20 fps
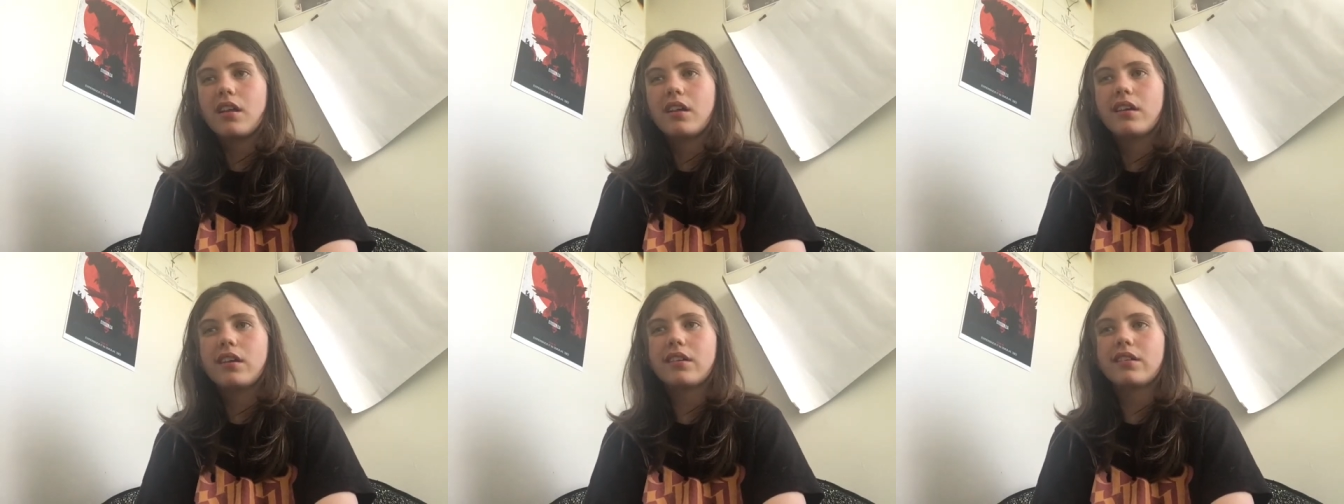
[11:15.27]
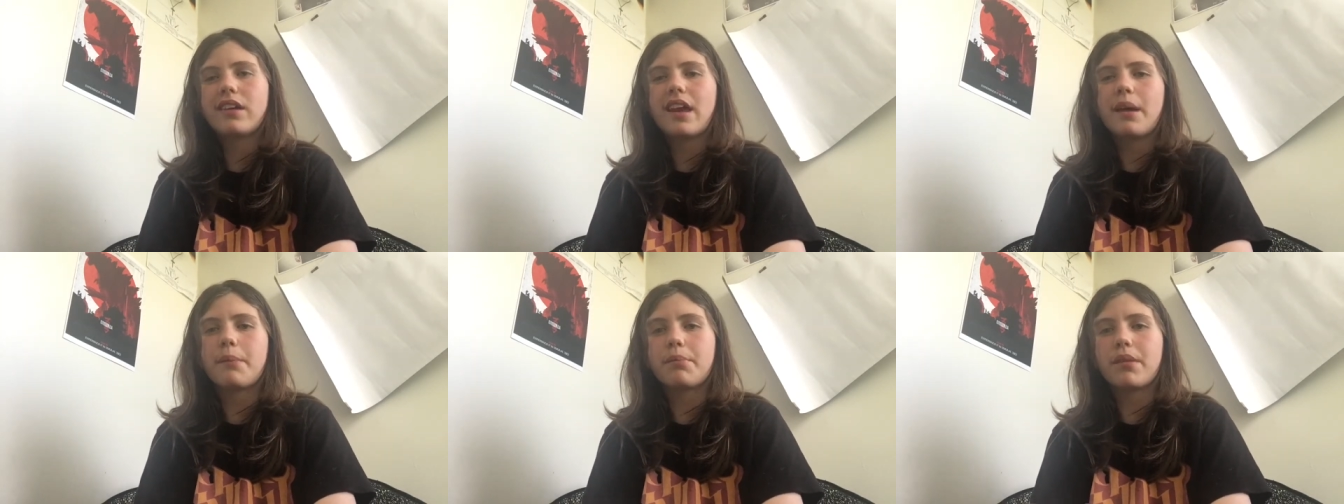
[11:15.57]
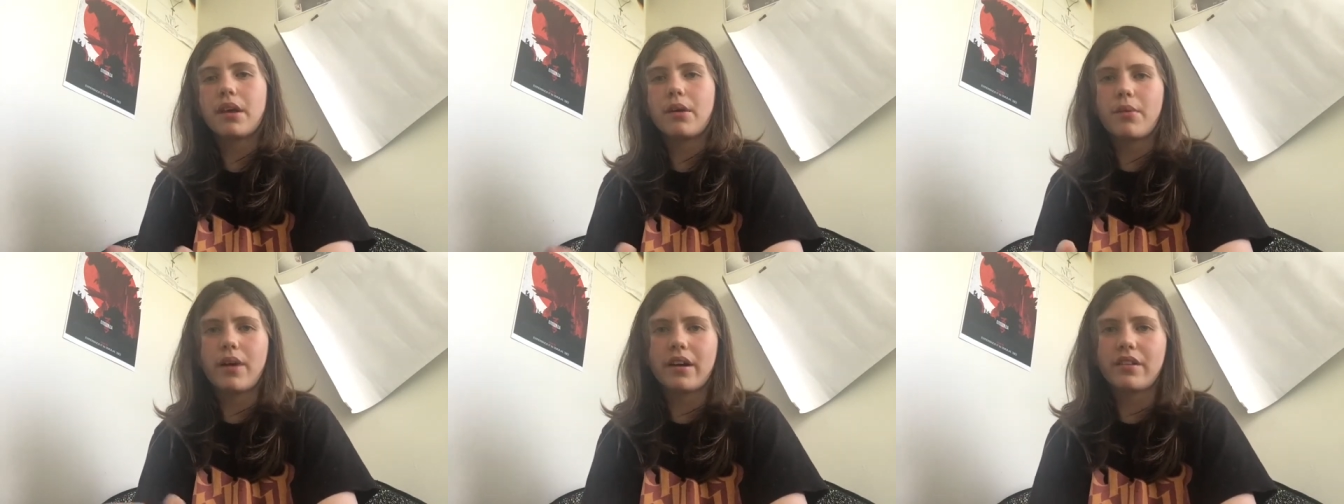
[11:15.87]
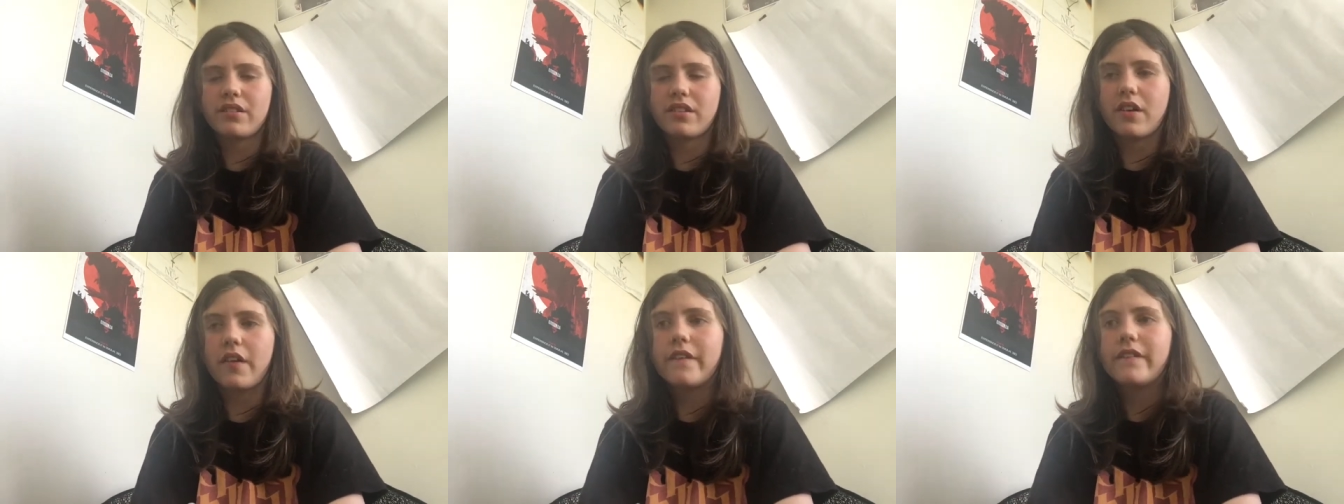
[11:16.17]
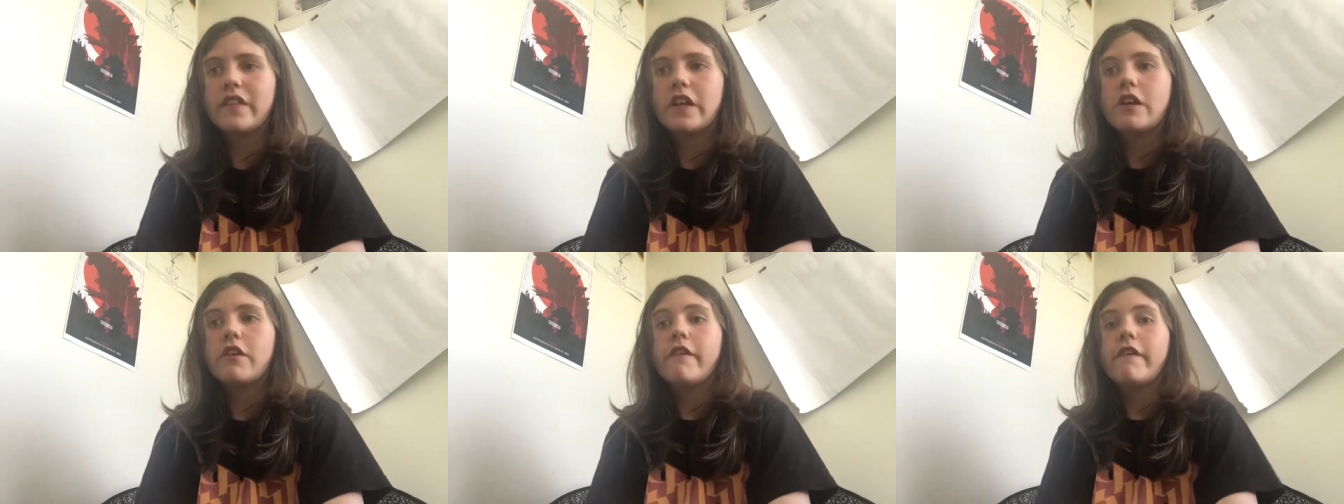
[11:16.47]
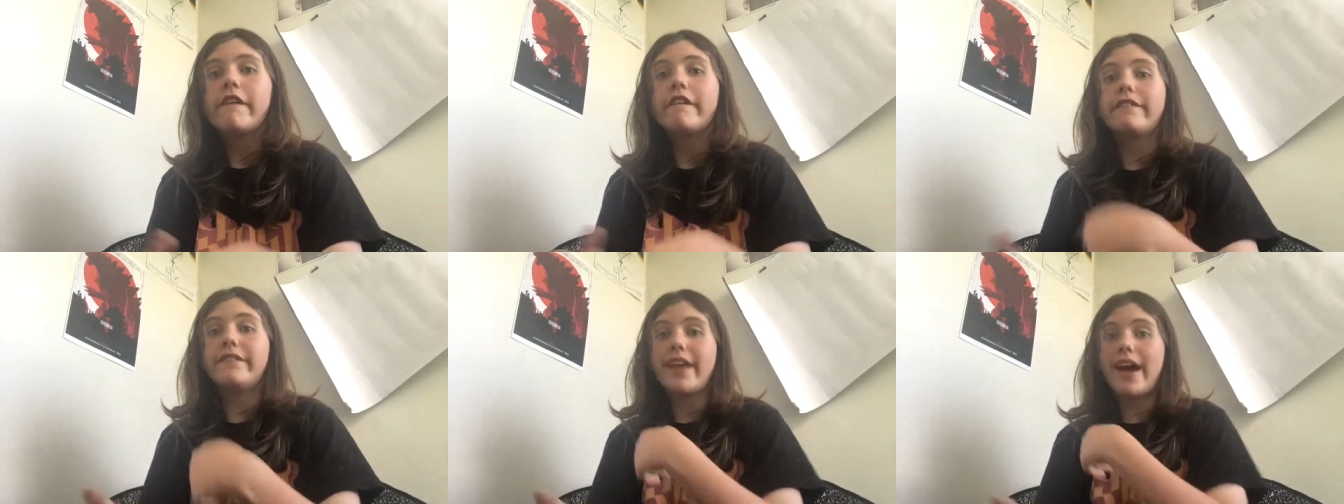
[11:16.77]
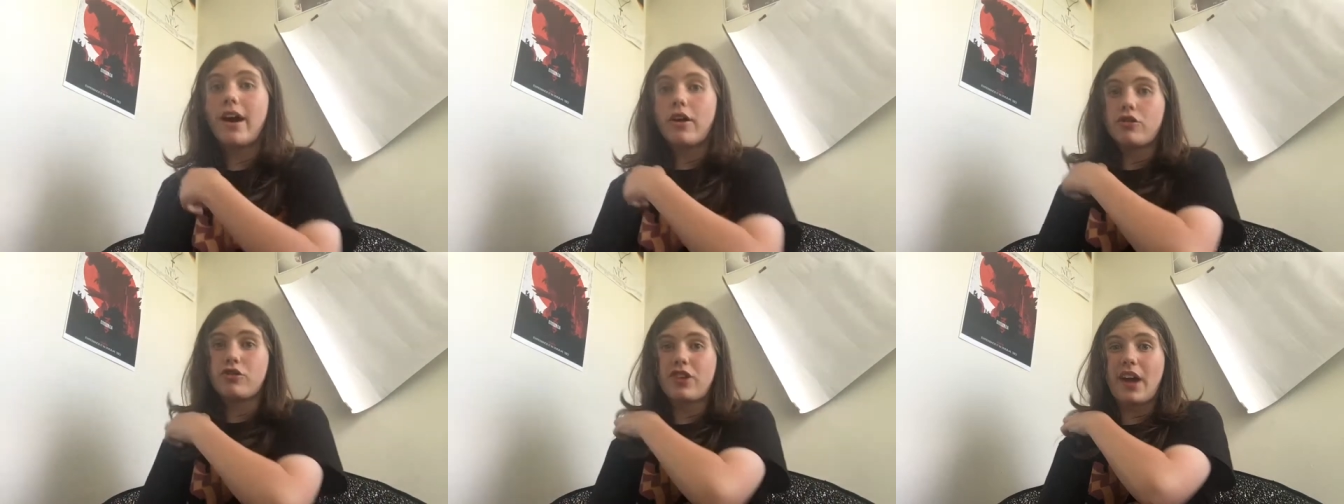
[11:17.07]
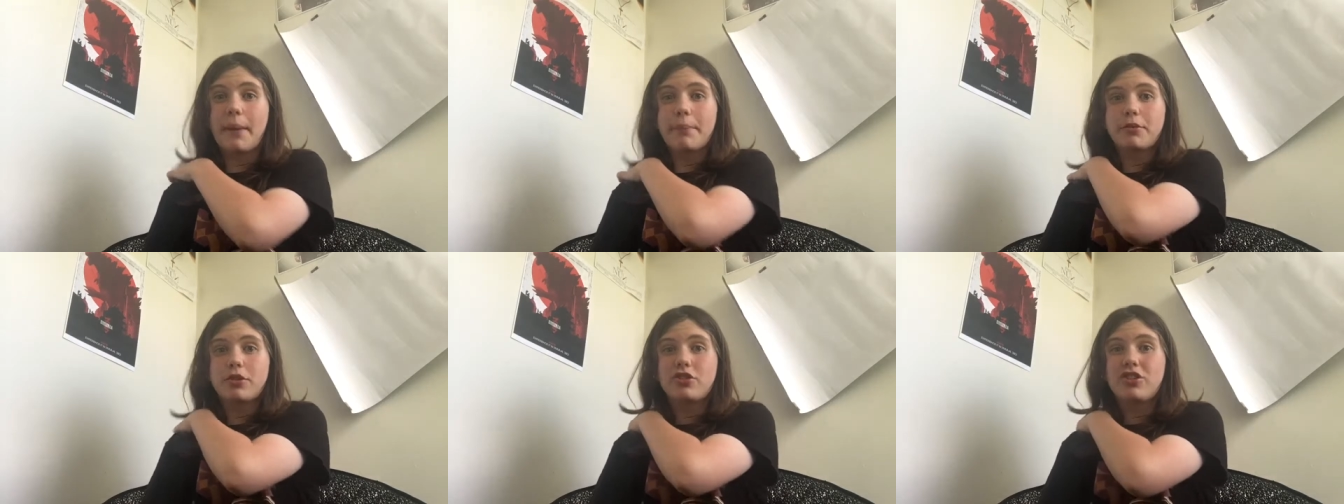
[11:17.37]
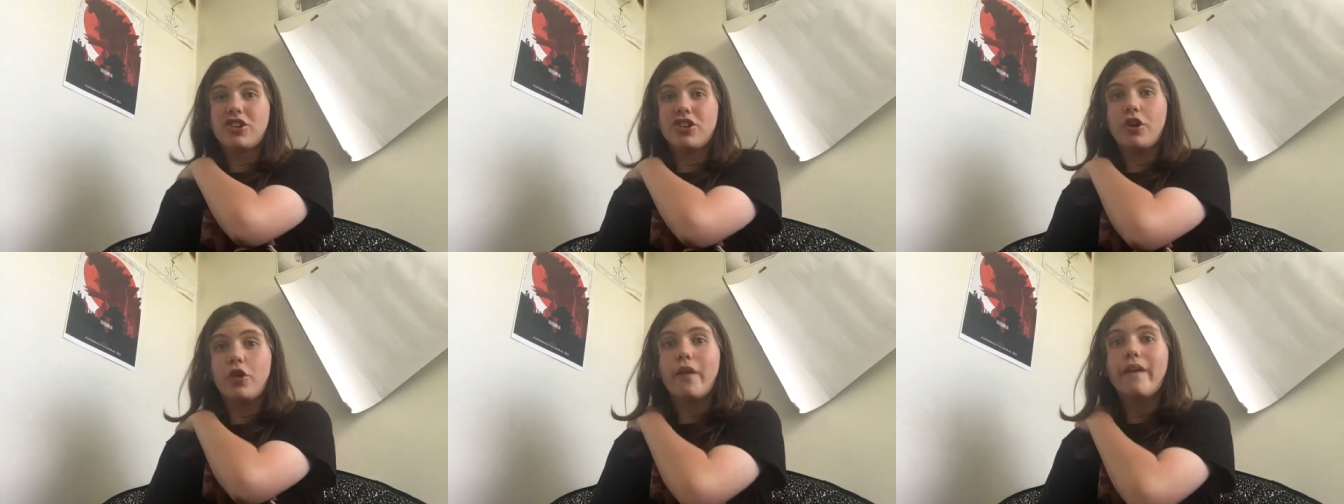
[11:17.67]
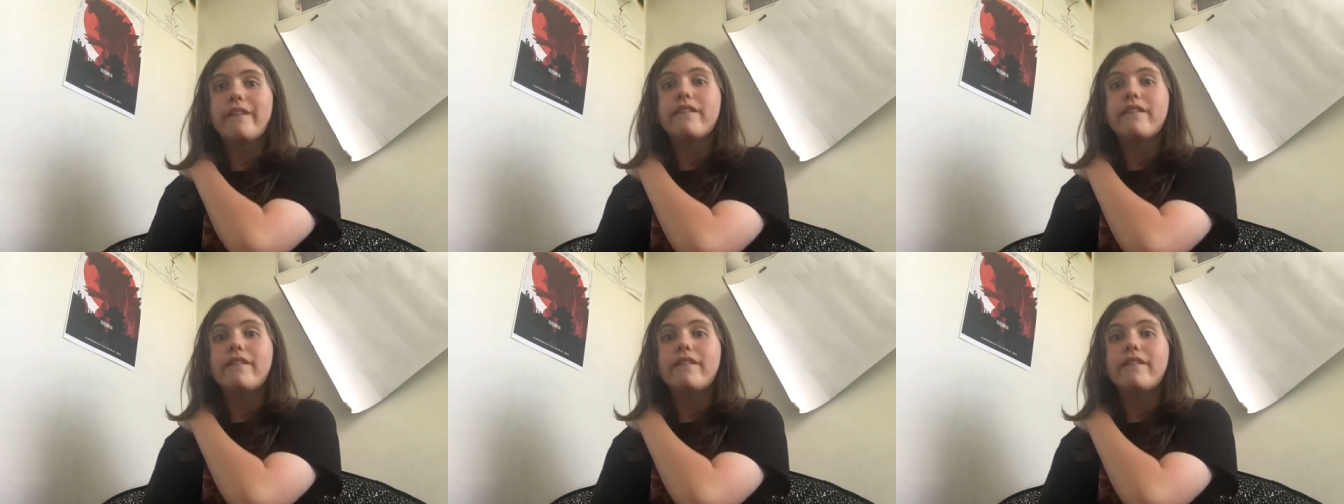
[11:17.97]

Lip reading: in gameplay wise though. Now chapter 2.